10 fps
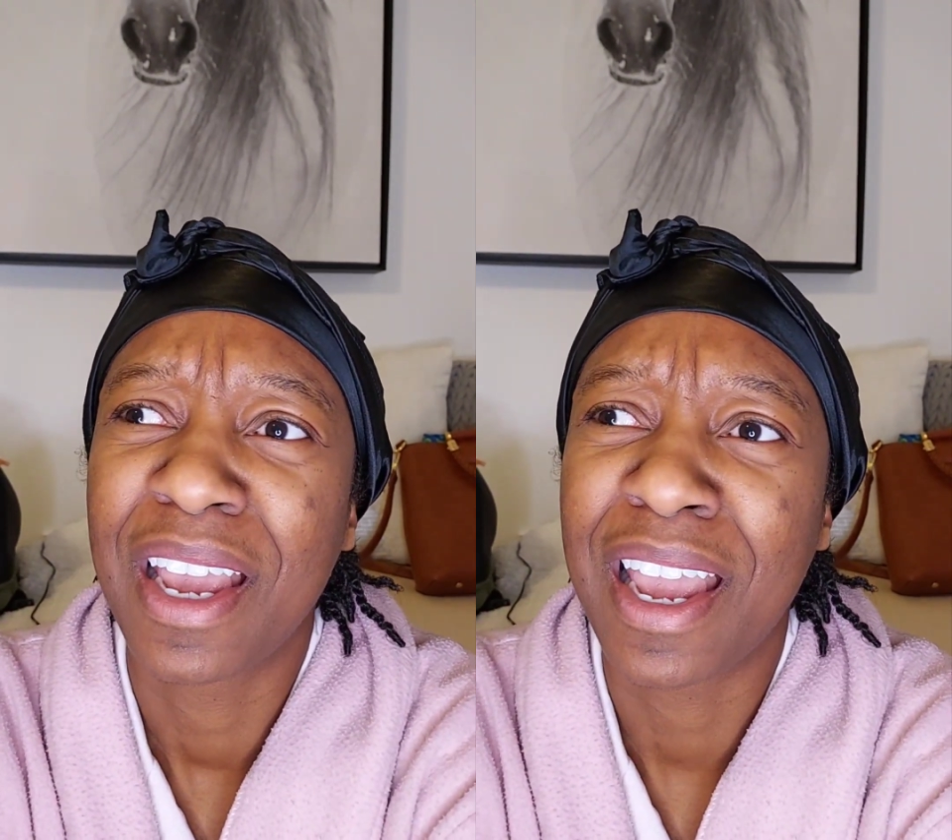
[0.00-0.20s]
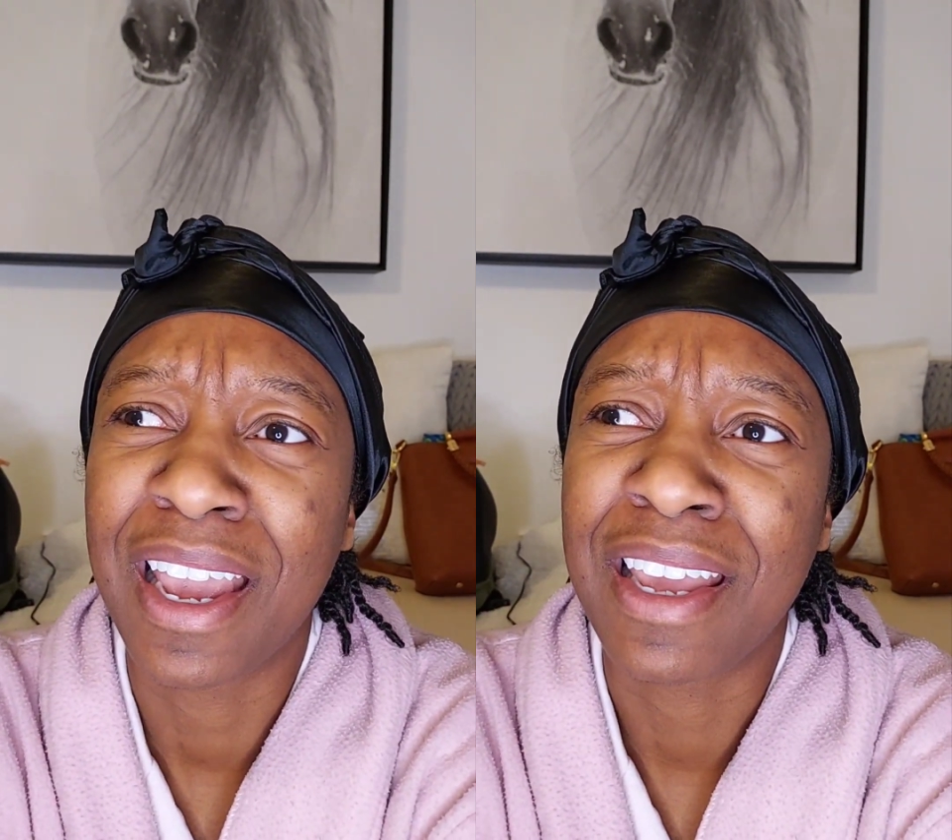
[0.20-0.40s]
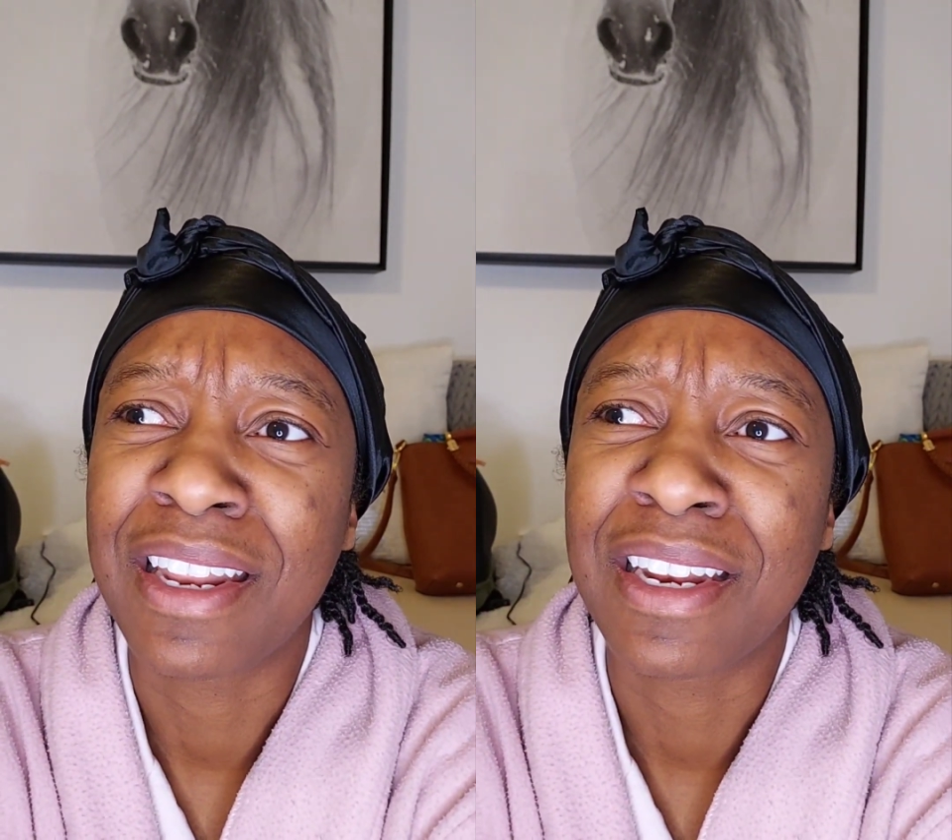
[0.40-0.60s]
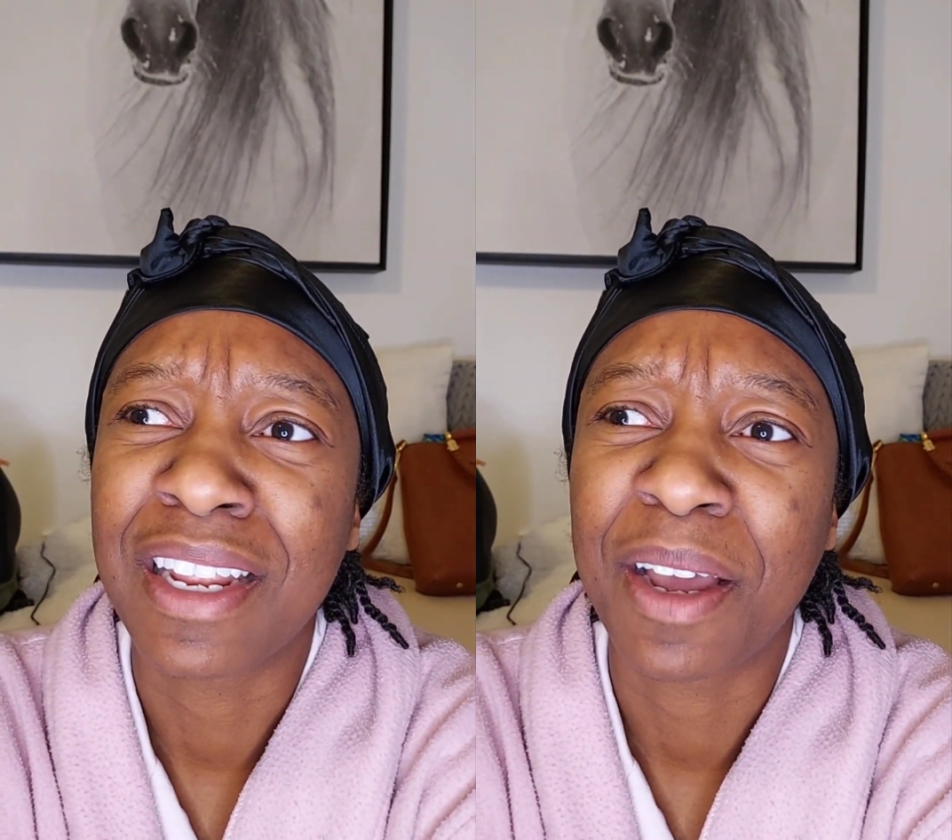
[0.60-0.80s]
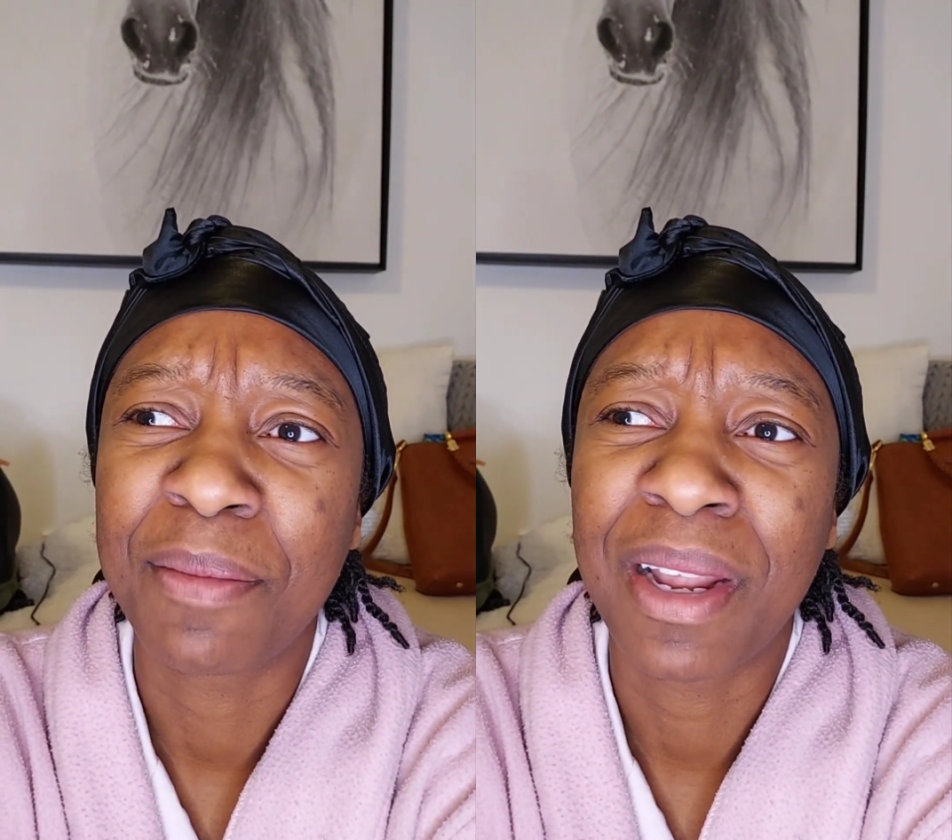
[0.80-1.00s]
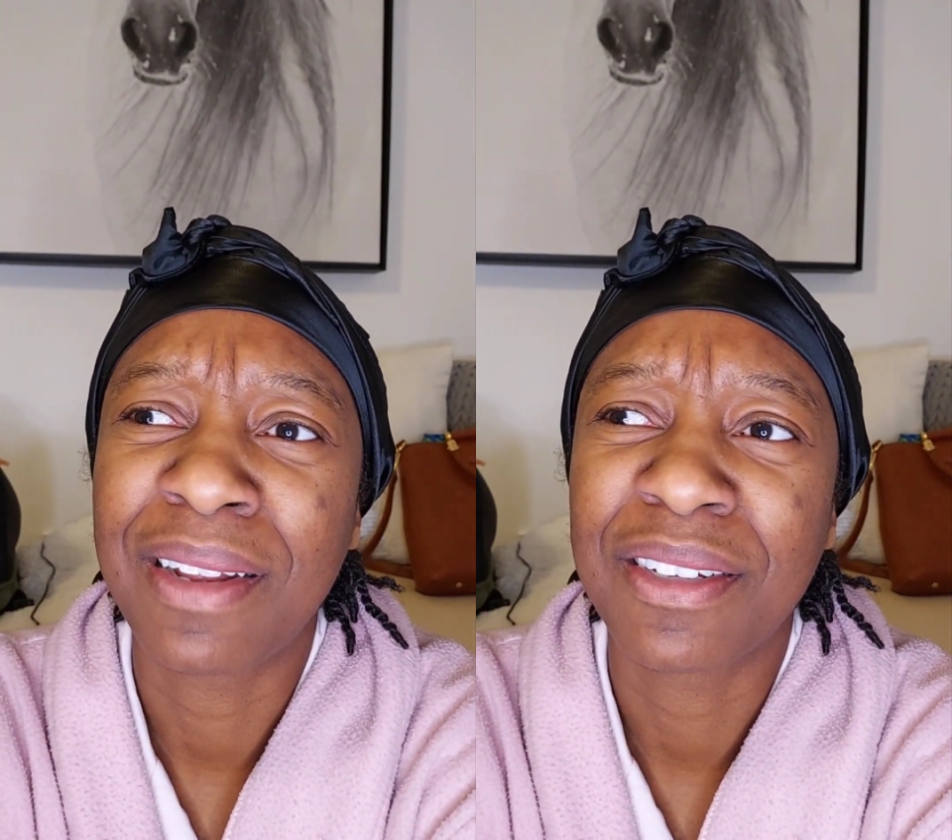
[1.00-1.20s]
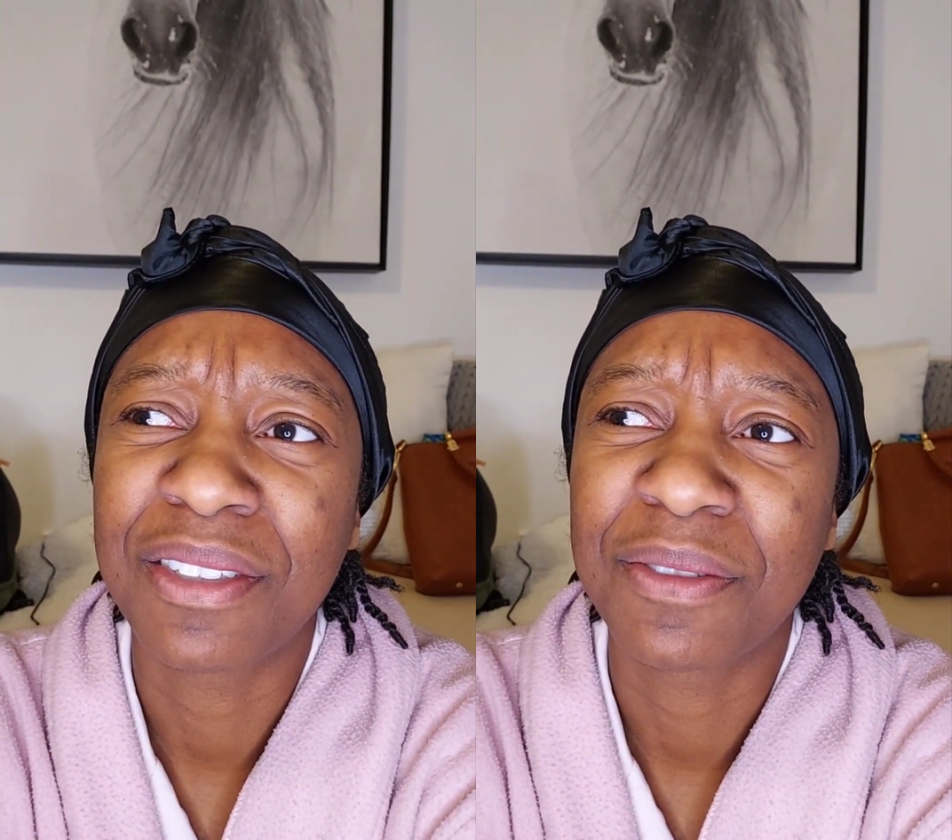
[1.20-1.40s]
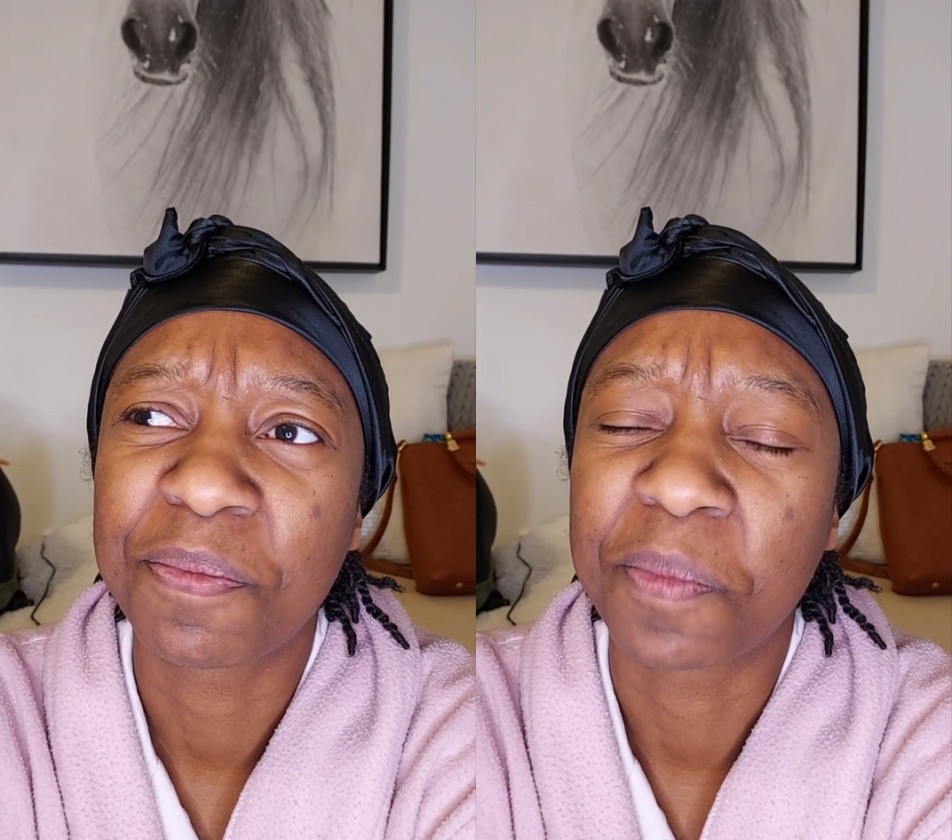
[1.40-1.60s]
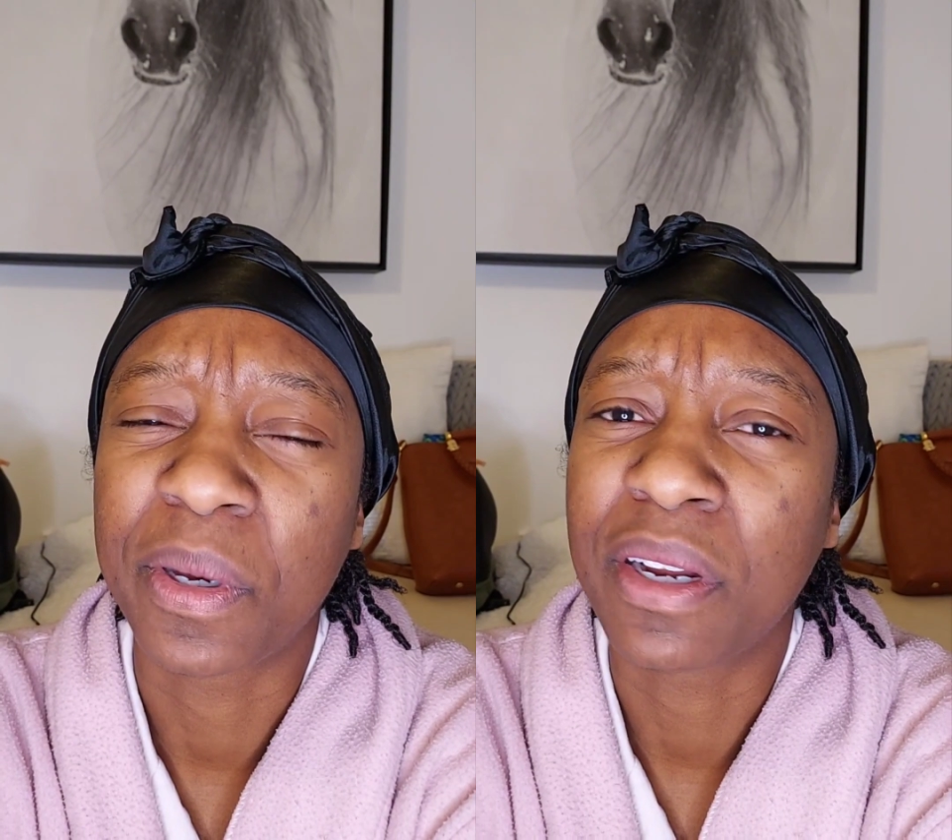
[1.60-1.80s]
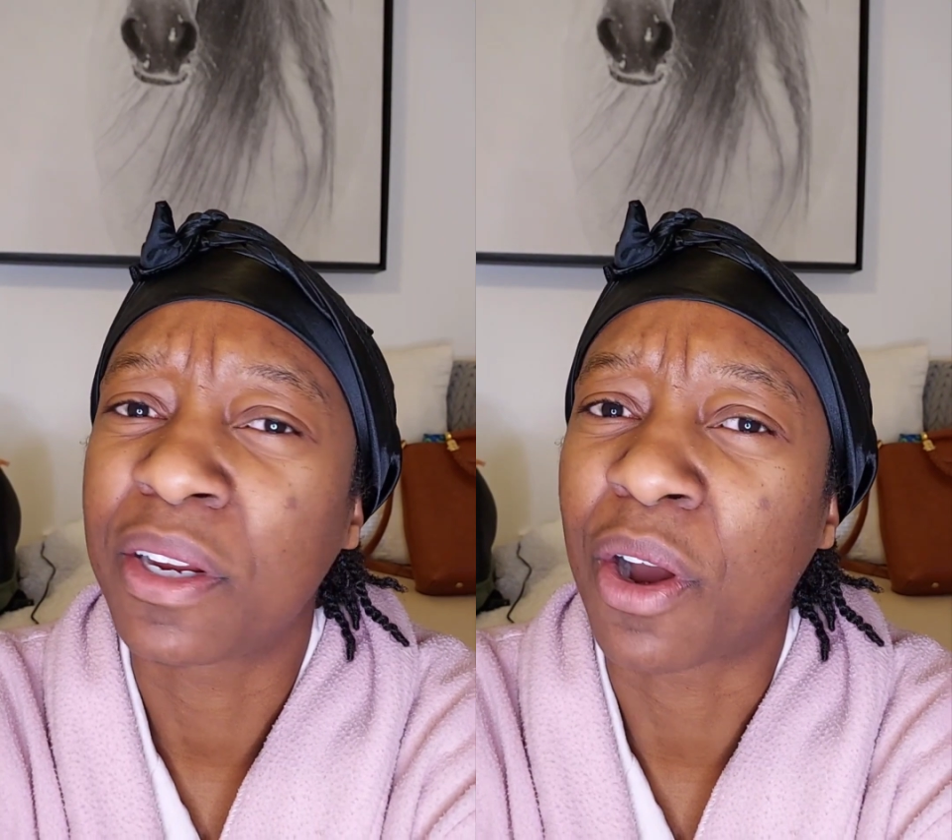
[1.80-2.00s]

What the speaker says: and I'm not putting